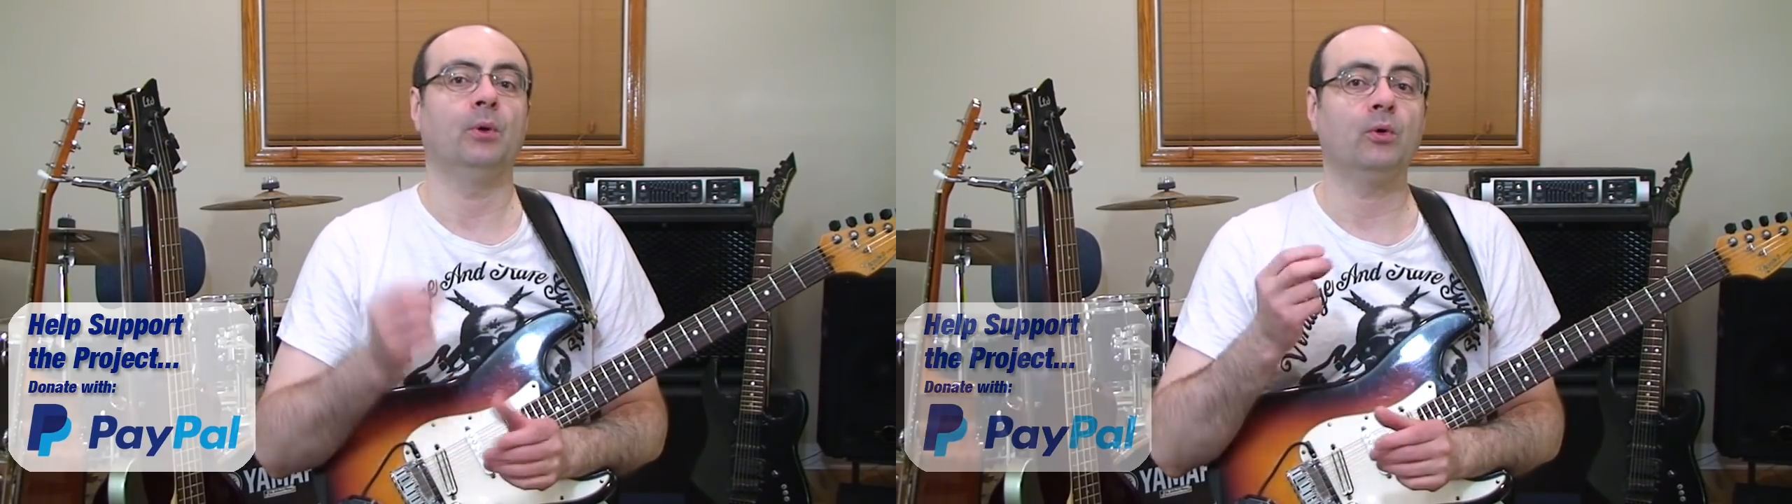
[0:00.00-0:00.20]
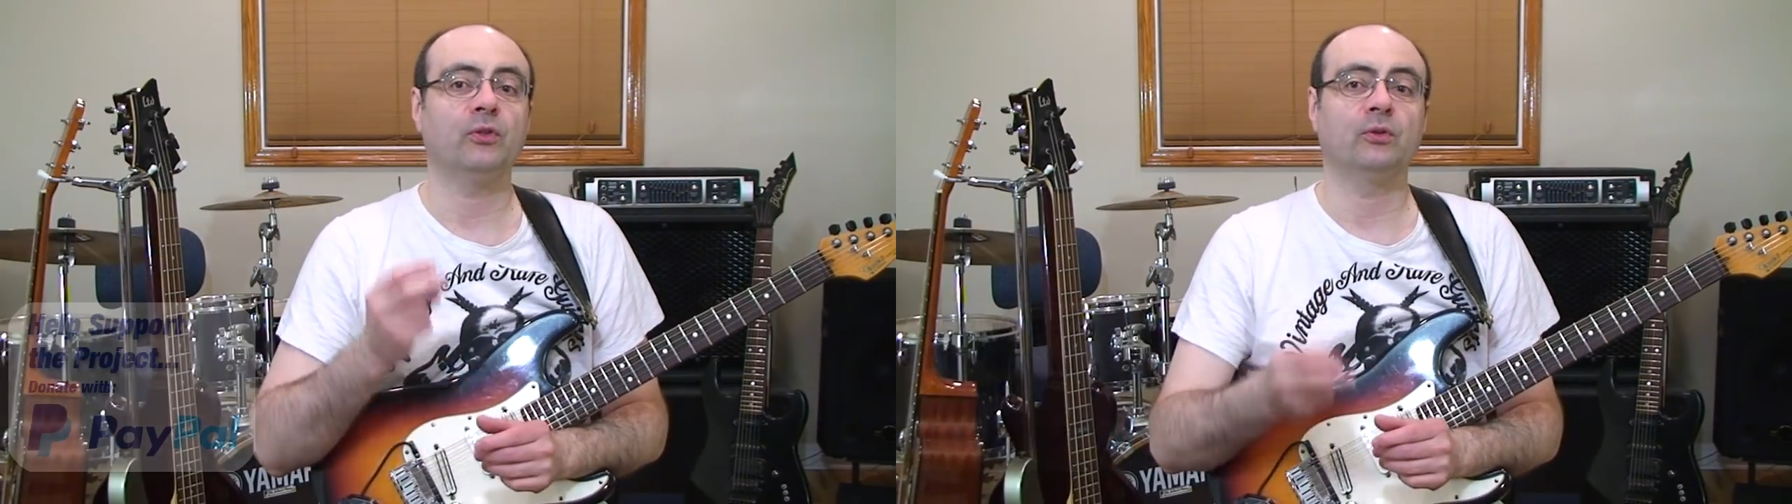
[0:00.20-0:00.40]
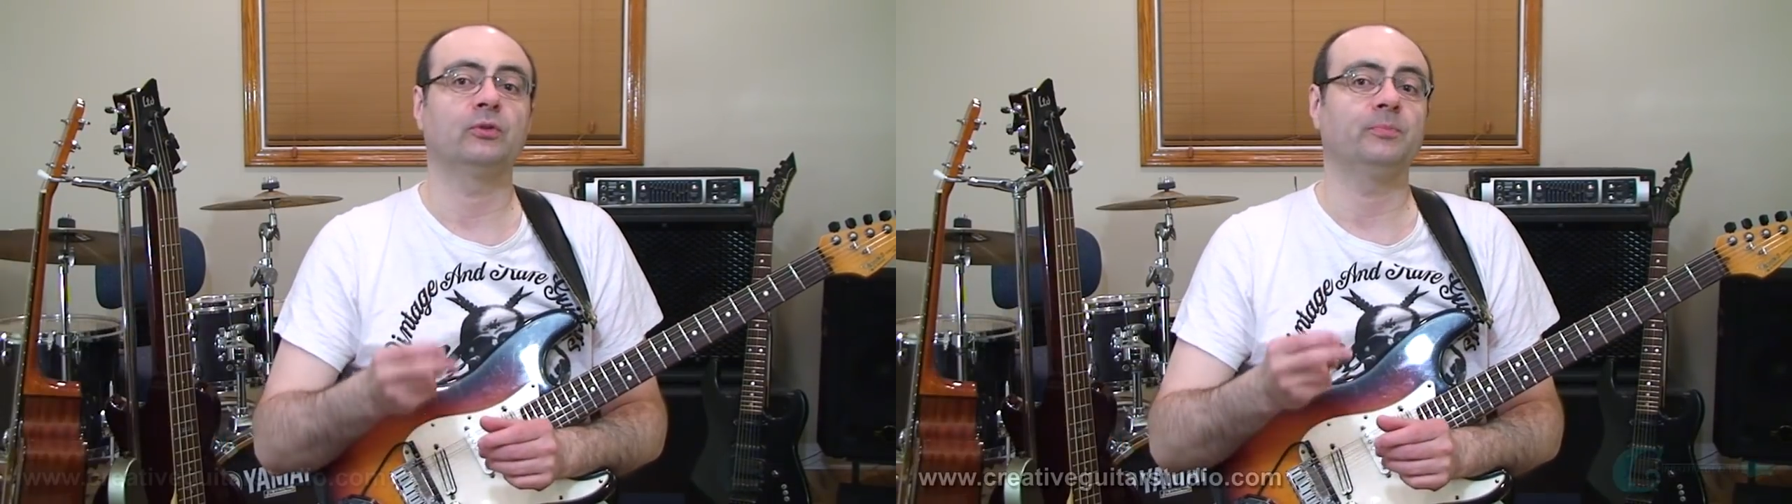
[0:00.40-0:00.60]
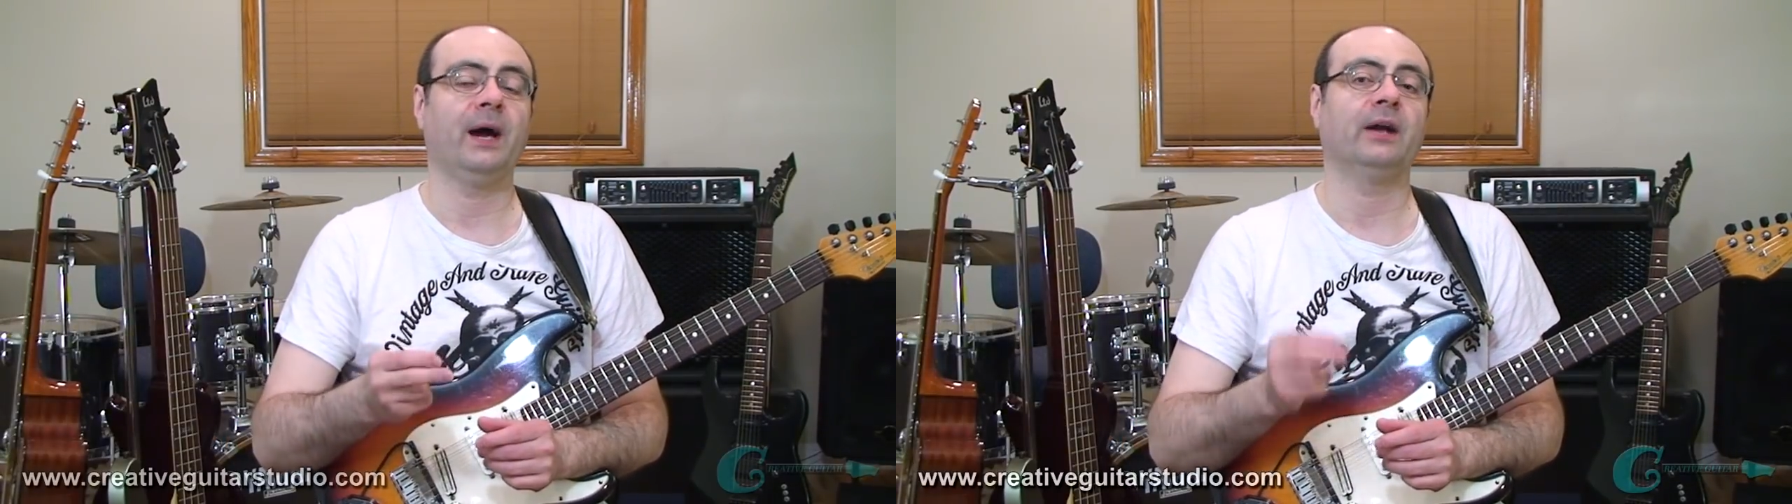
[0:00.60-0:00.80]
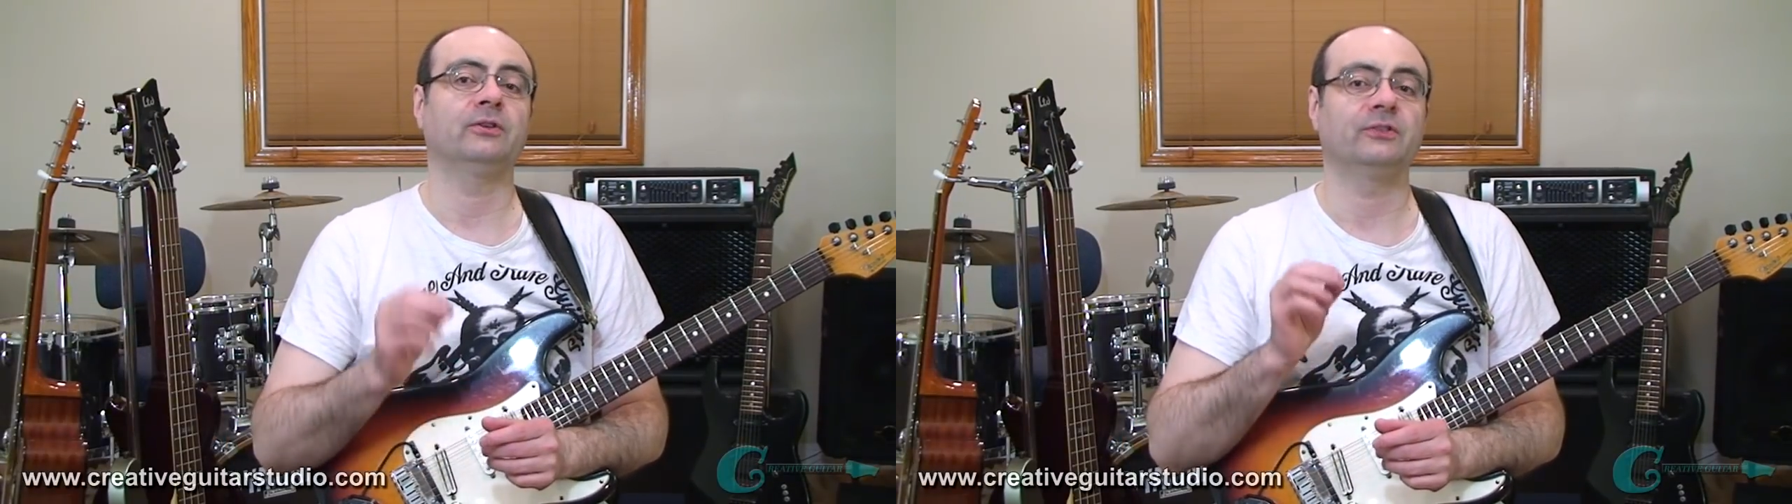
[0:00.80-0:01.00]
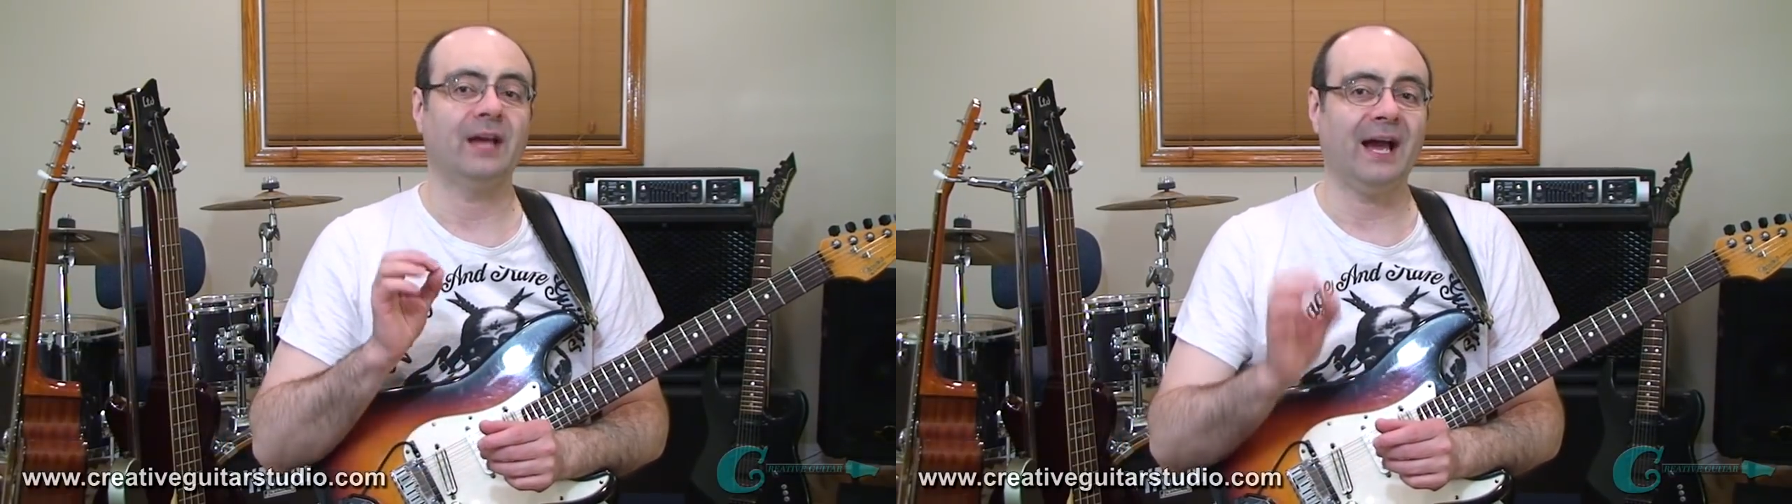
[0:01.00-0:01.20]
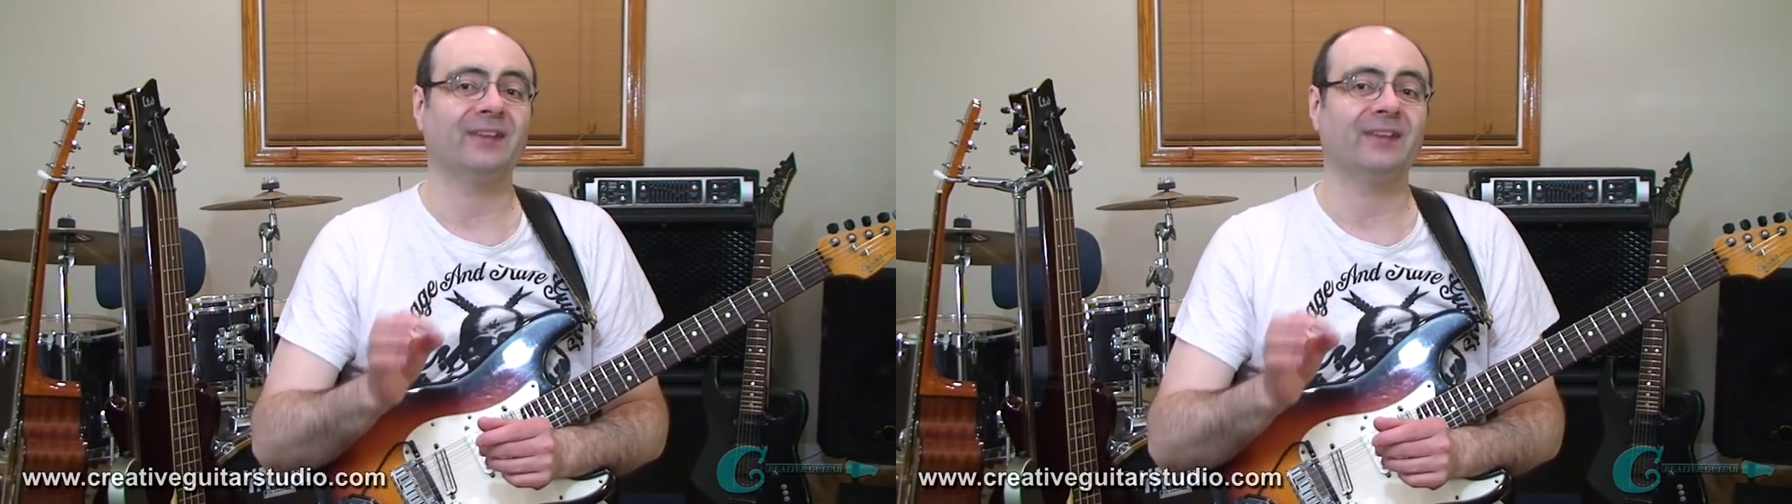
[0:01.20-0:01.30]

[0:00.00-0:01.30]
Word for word: both of those patterns